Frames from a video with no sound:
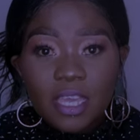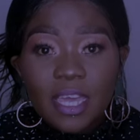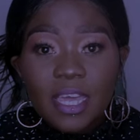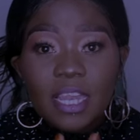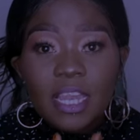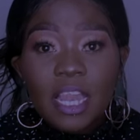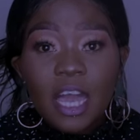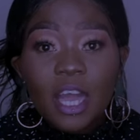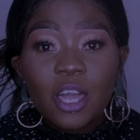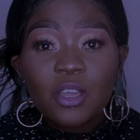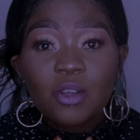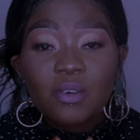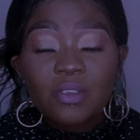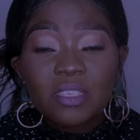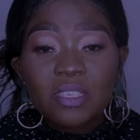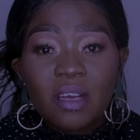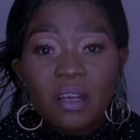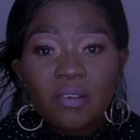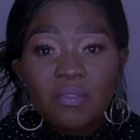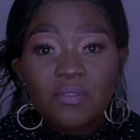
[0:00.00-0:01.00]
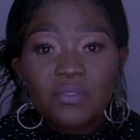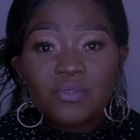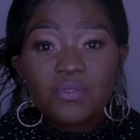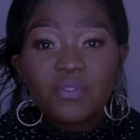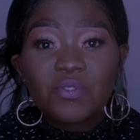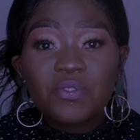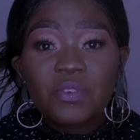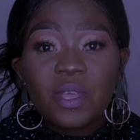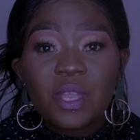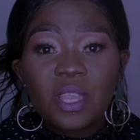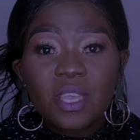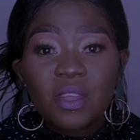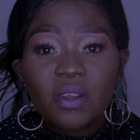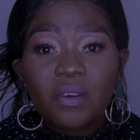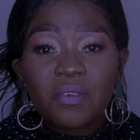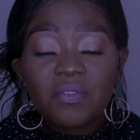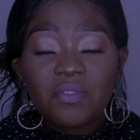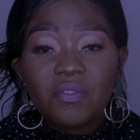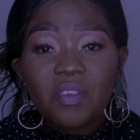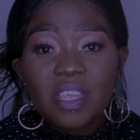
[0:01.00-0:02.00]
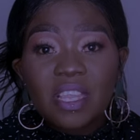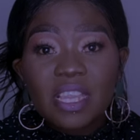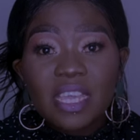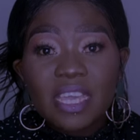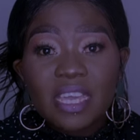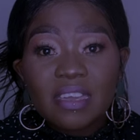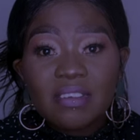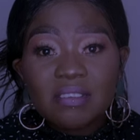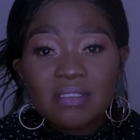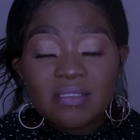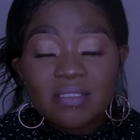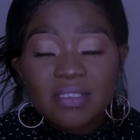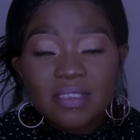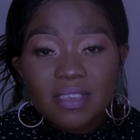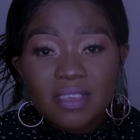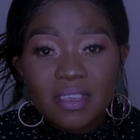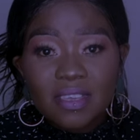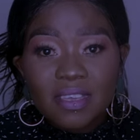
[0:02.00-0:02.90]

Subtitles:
Allow yourself to feel your feelings.